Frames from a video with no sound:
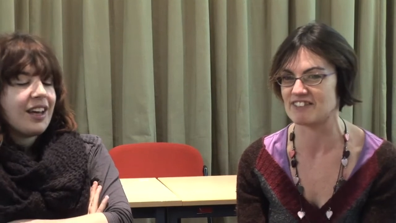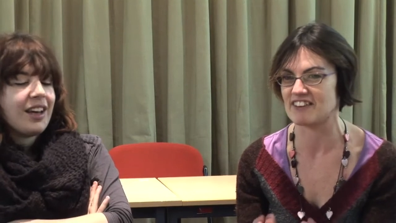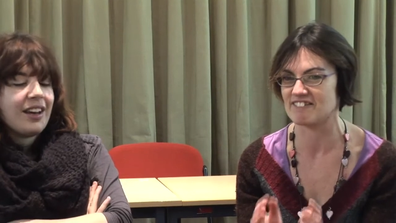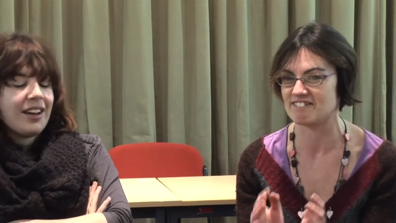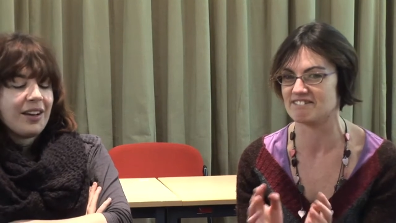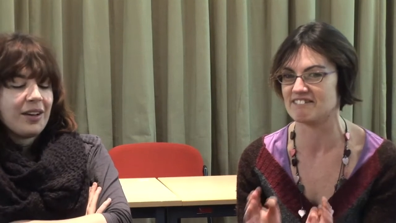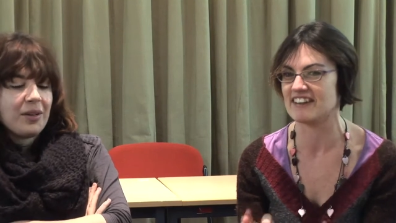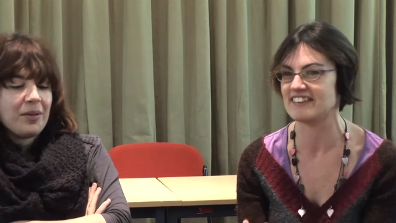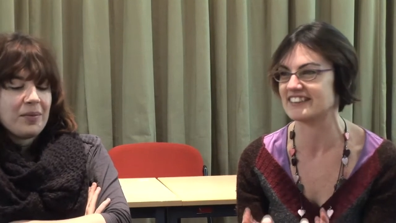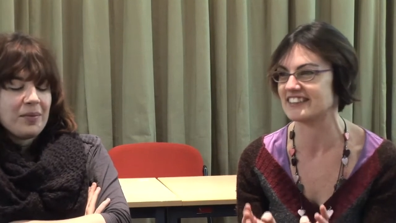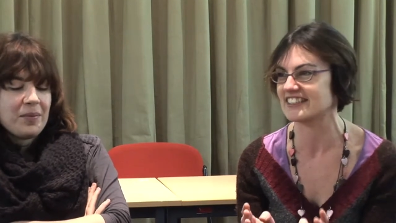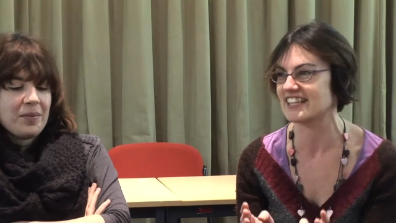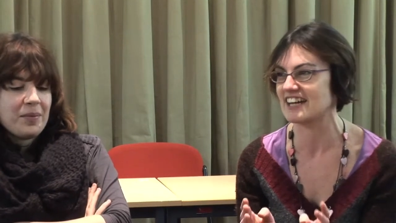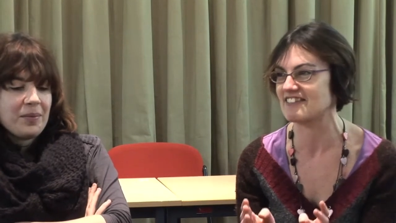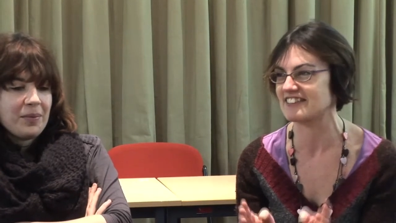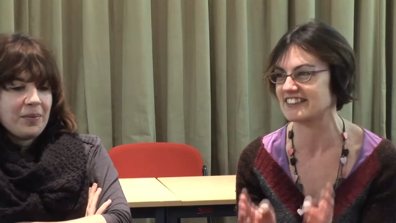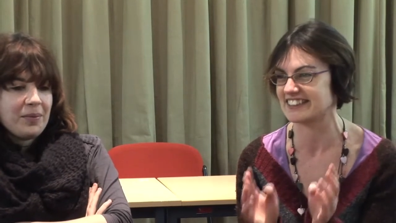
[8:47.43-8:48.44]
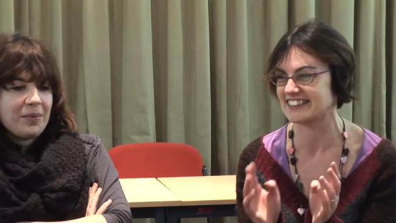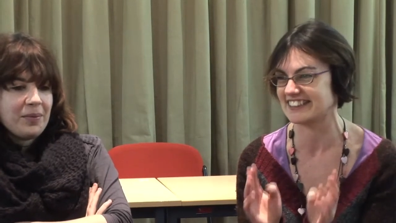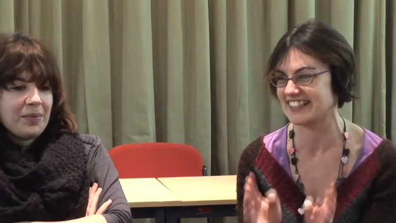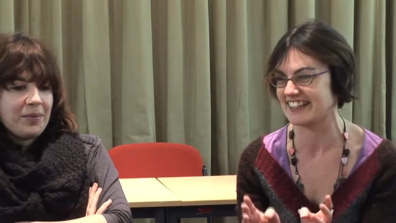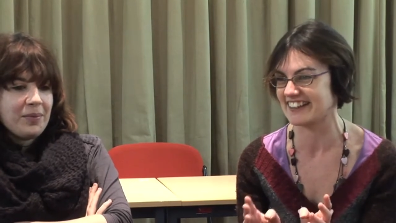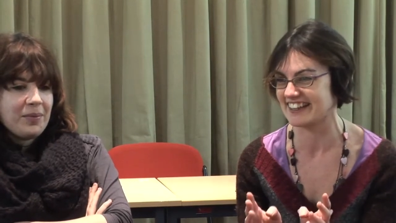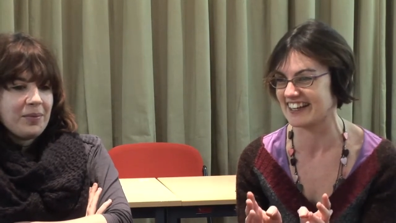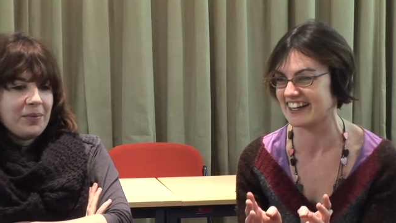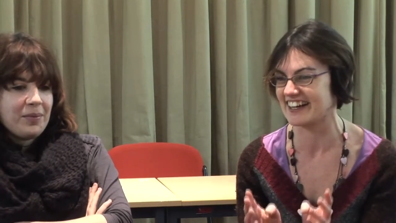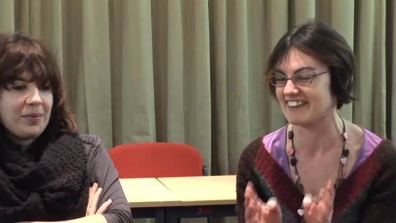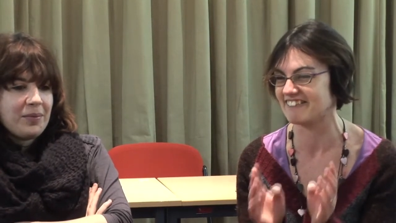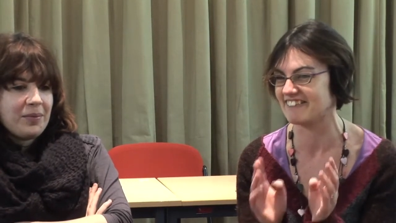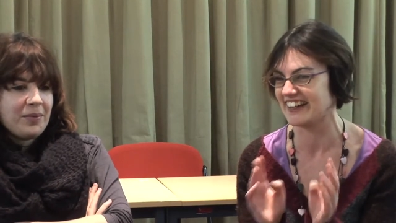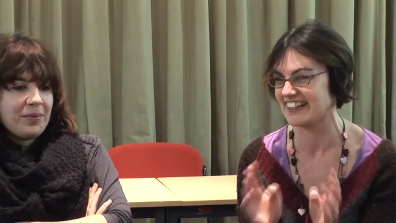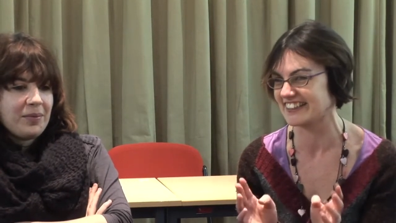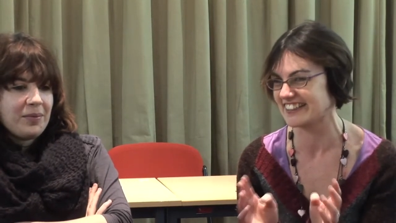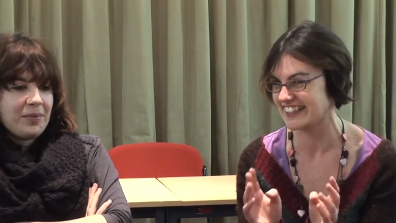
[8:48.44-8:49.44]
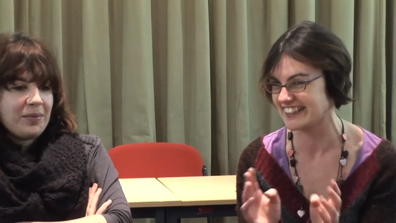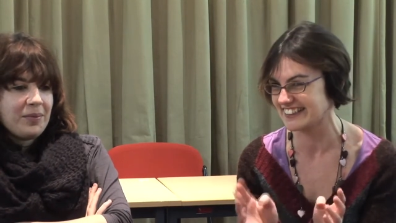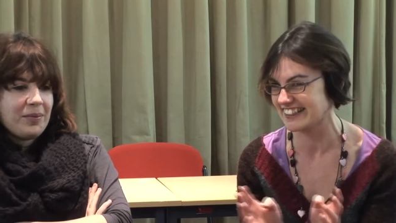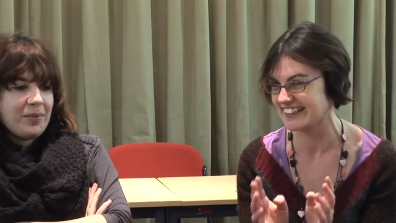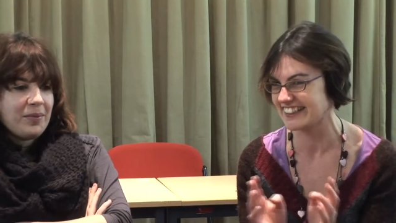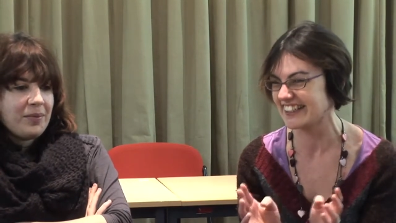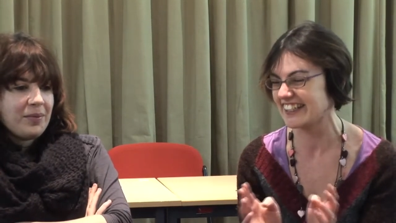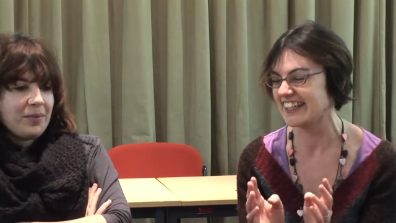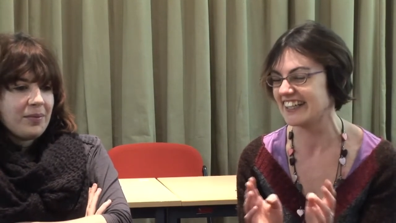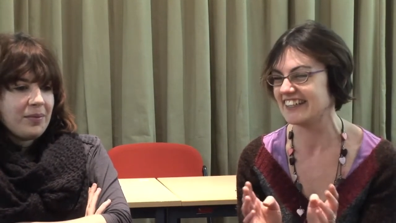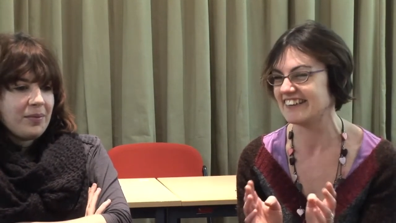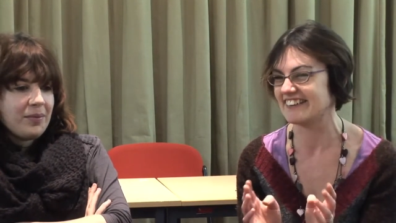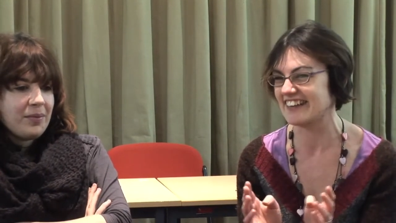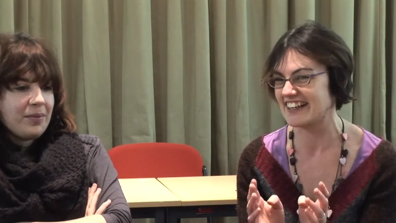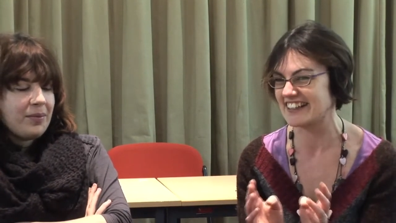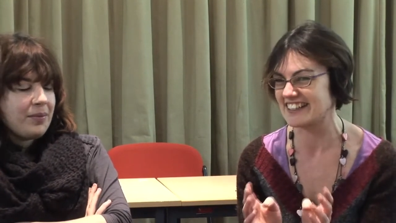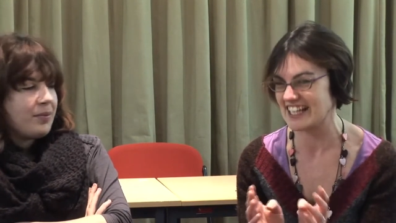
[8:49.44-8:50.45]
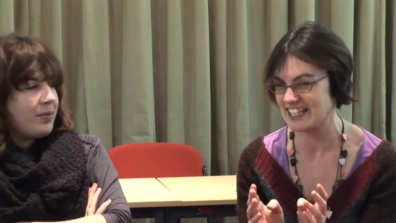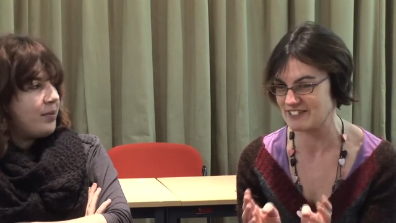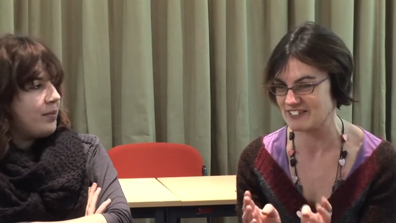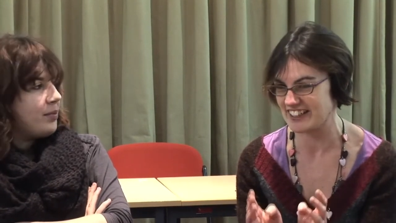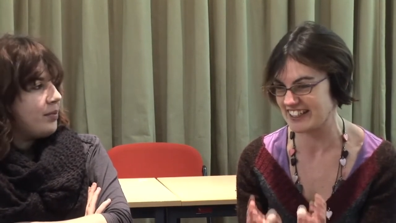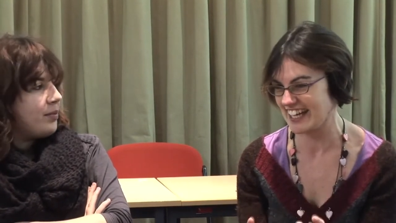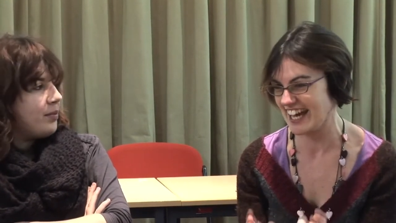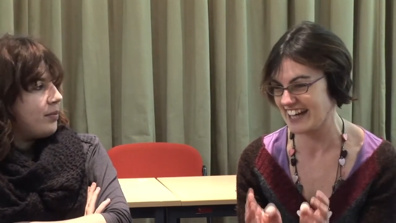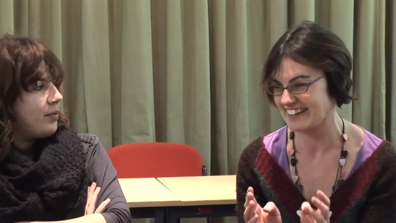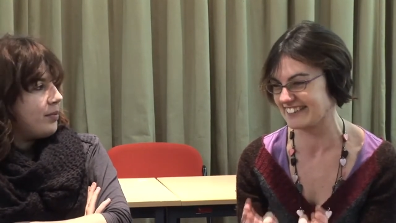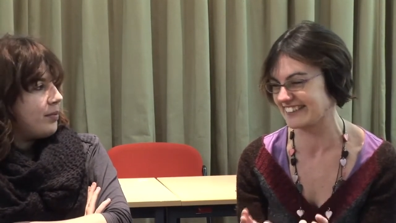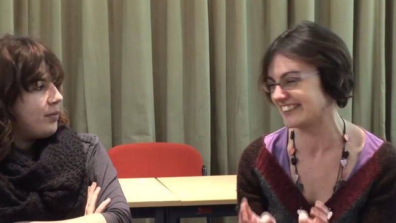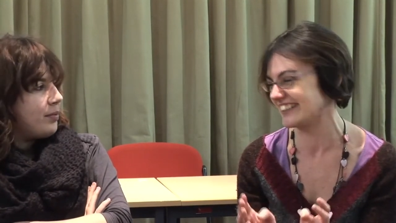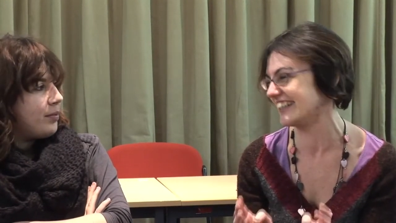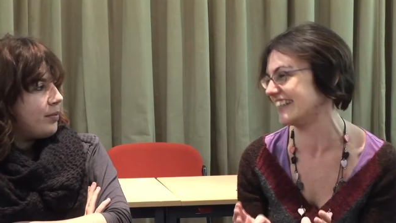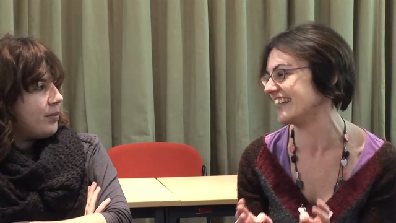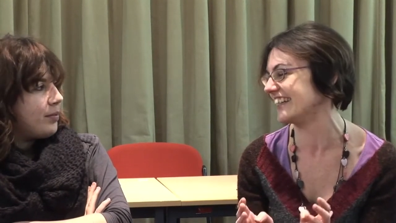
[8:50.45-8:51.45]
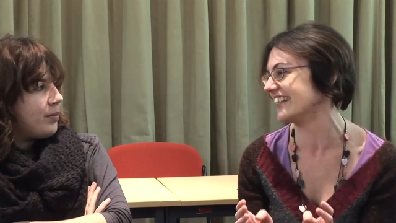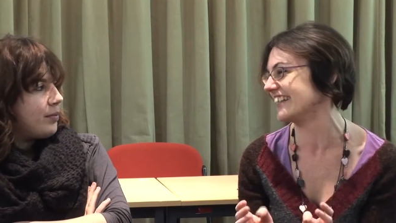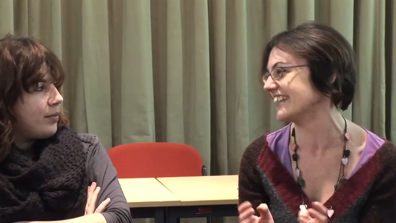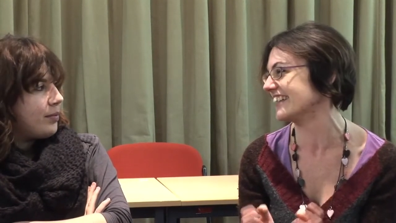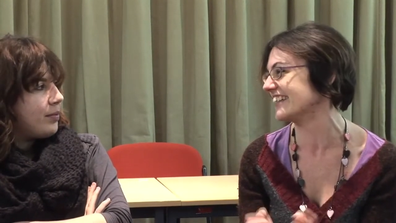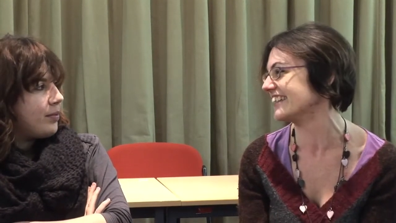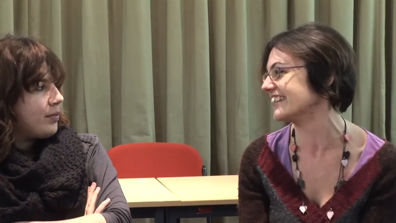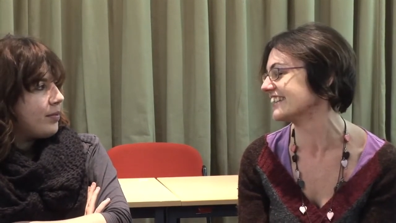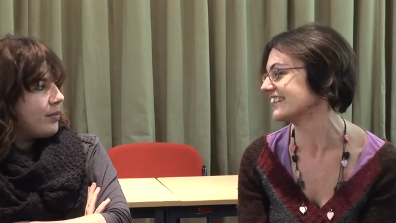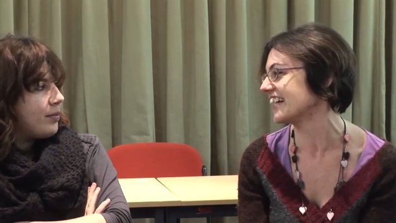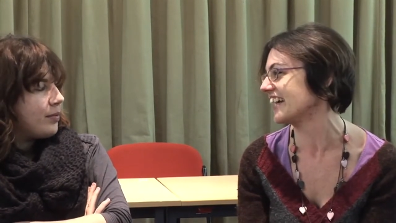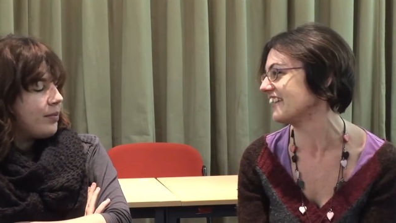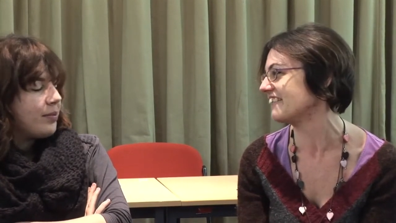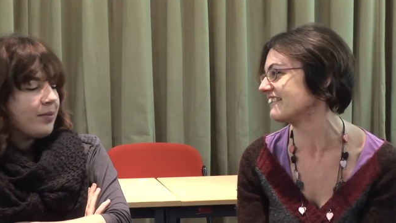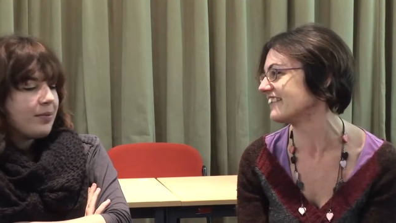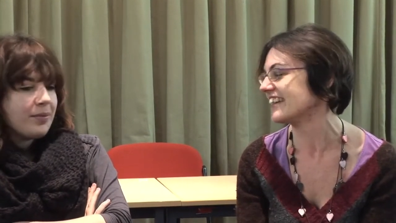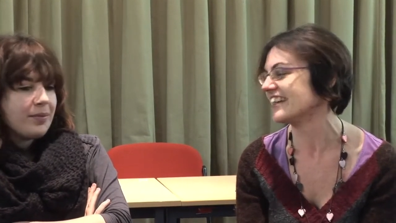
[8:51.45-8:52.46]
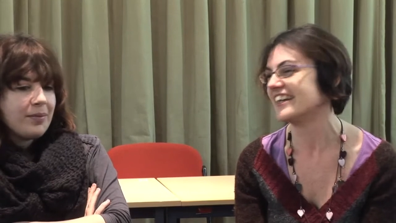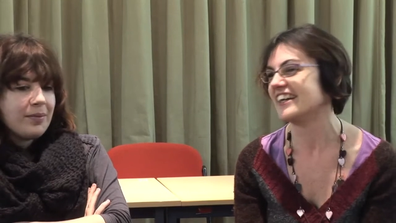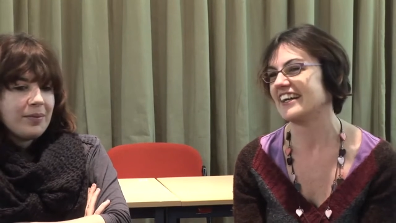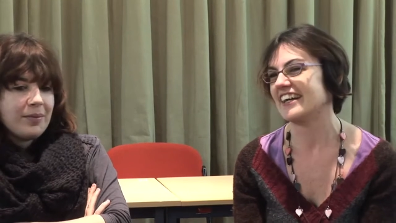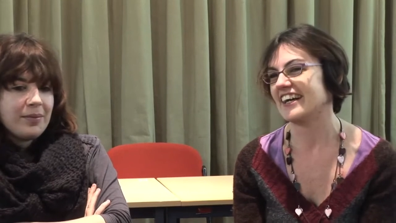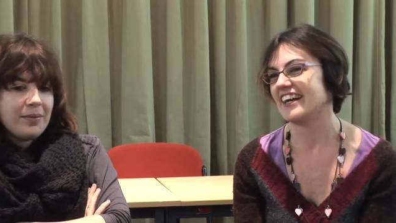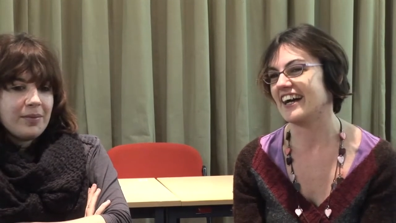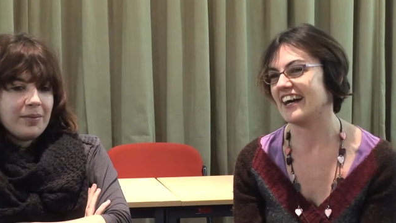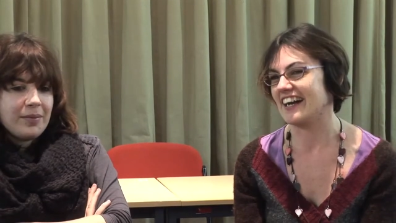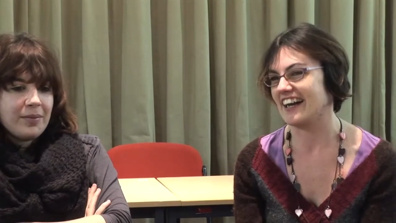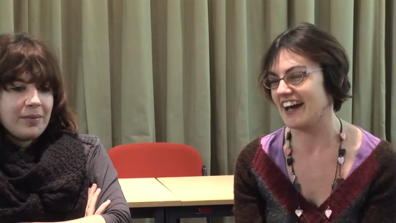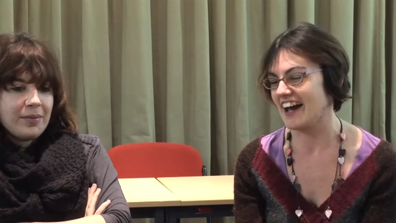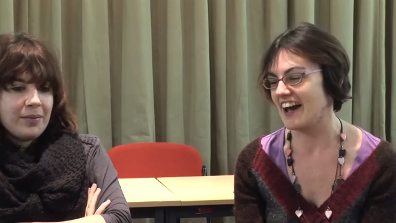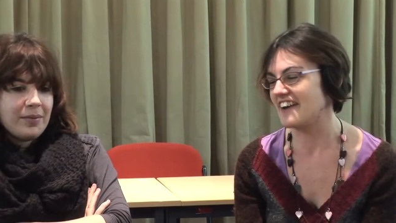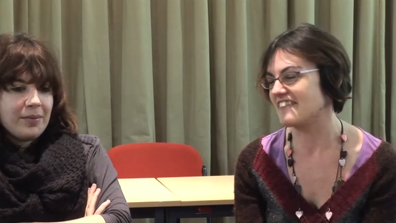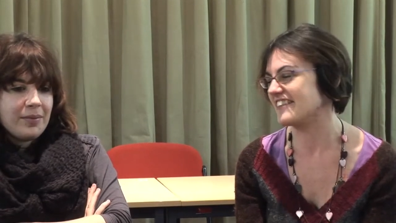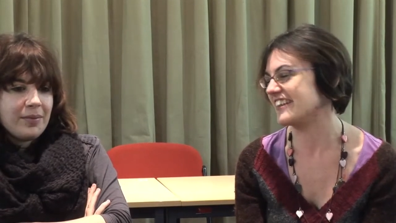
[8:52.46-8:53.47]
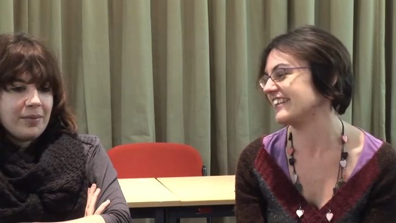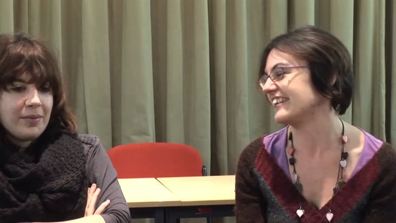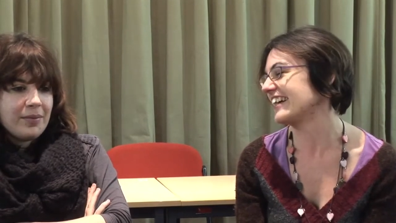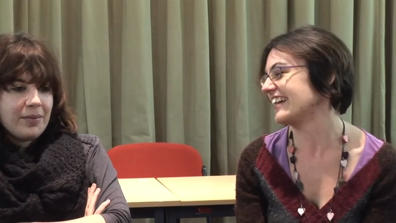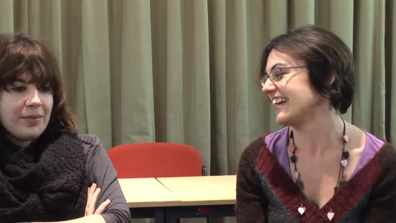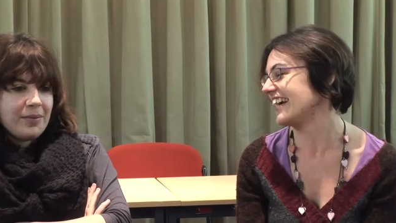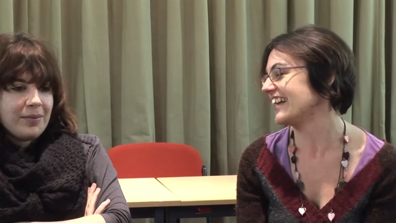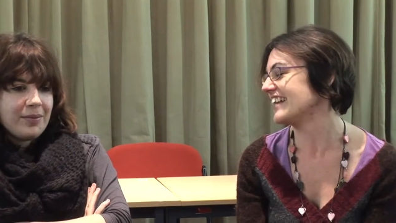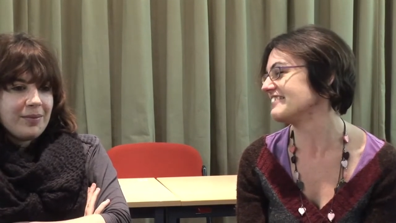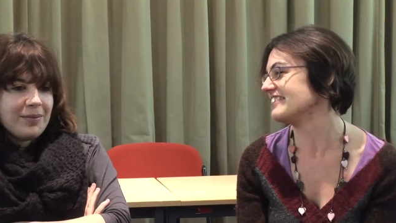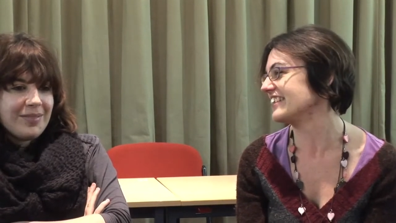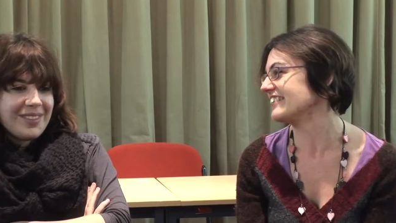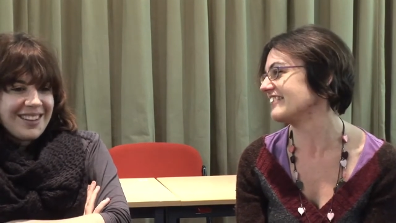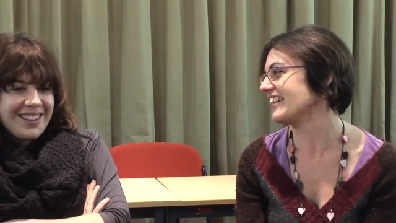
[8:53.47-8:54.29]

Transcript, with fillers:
Speaker 1: but most of the time you just sit there waiting so you're there desperately counting and um, uh, hoping you're going to hit them in the